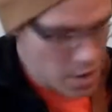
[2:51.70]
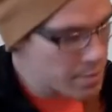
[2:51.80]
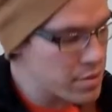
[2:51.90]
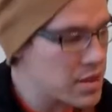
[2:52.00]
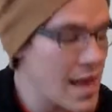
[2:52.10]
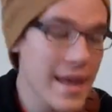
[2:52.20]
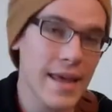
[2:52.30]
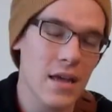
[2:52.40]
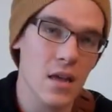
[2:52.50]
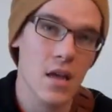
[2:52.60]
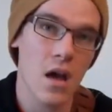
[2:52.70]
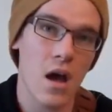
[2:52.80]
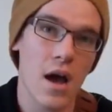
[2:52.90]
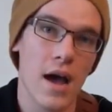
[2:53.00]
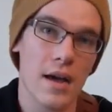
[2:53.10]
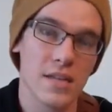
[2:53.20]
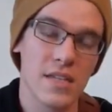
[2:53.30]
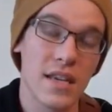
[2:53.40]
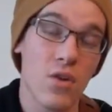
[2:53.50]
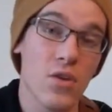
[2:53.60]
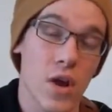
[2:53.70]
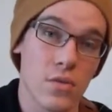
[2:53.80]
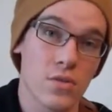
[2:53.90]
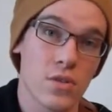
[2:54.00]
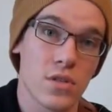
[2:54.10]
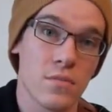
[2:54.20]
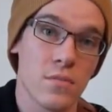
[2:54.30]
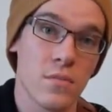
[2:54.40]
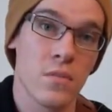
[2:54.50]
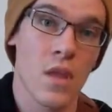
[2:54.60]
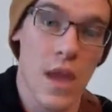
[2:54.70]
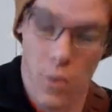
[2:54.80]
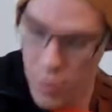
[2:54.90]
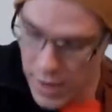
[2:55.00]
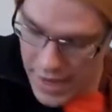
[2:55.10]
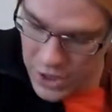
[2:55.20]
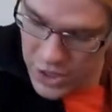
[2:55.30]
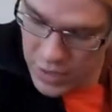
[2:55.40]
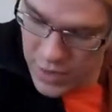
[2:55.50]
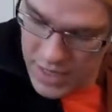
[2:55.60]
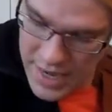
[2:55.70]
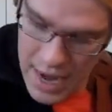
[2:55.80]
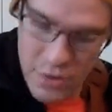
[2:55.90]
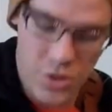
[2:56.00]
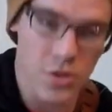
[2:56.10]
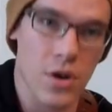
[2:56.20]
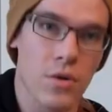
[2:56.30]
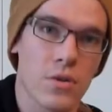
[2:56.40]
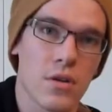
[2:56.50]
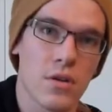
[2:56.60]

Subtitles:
playing single notes, and we'll play just with a downstroke.